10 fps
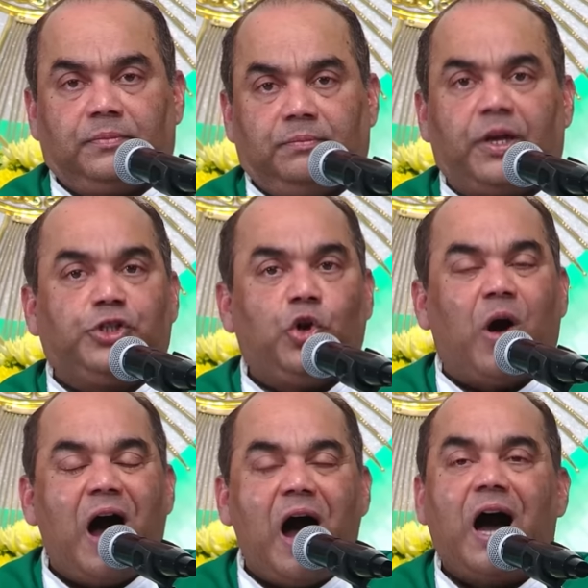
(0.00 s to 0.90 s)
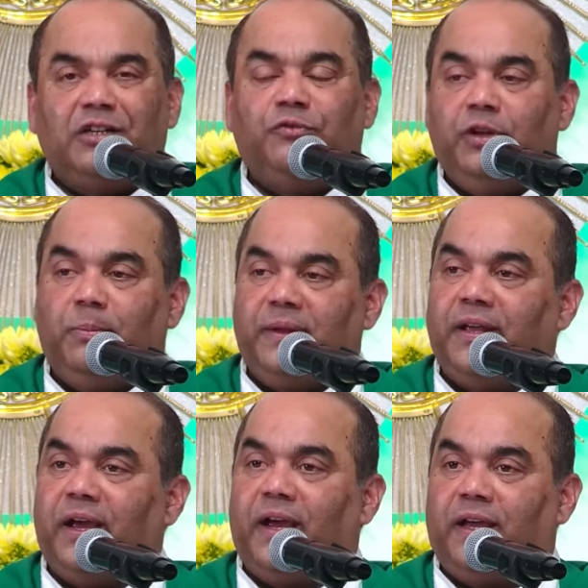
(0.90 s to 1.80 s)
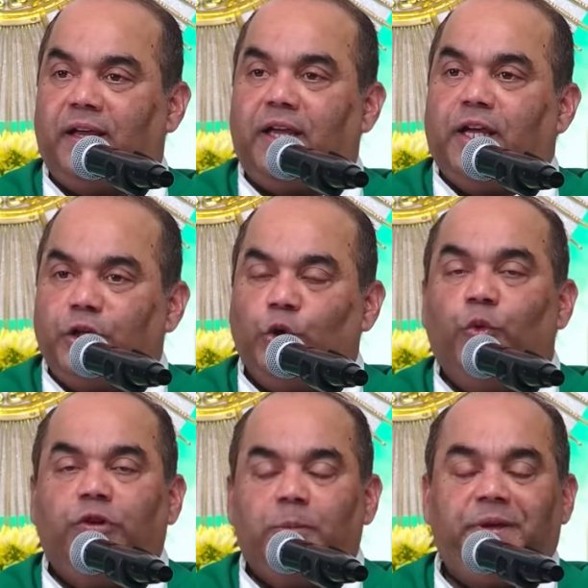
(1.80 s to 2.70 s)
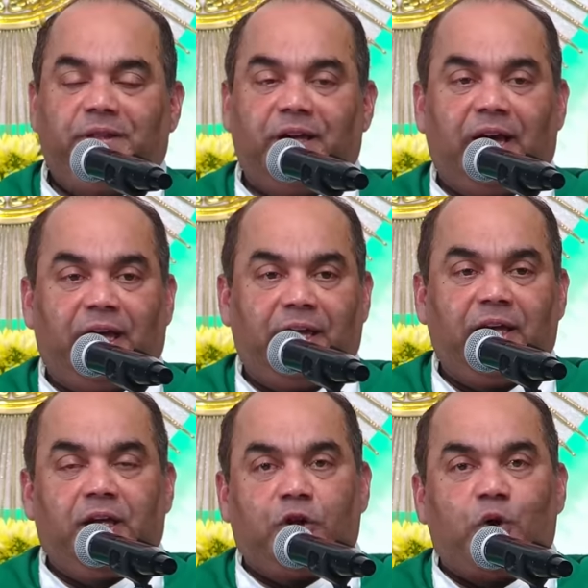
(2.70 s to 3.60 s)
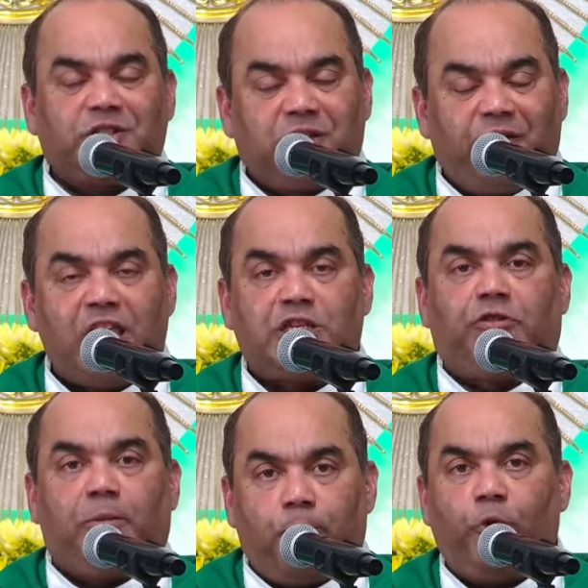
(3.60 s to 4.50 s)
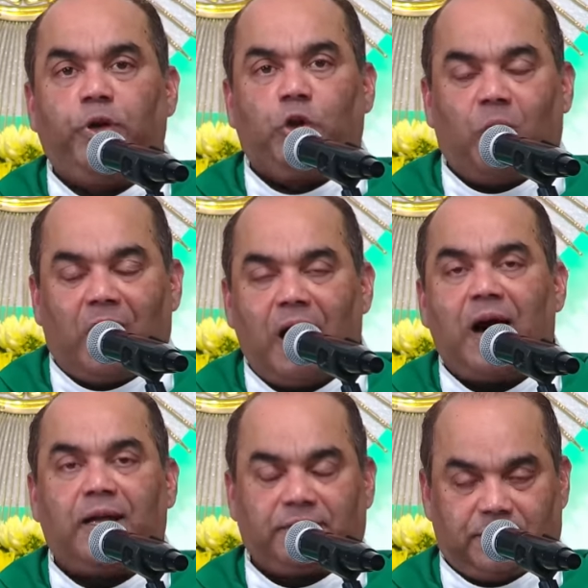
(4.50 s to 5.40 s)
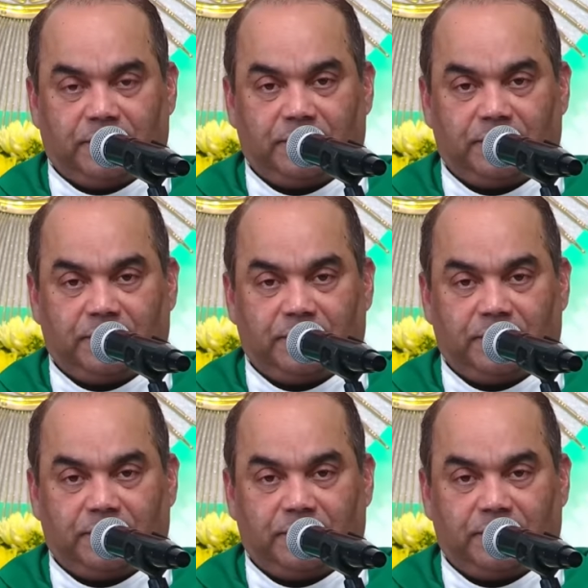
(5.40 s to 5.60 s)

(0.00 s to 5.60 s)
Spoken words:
Because your heart will be there. You will be there. God's grace will pour in your heart.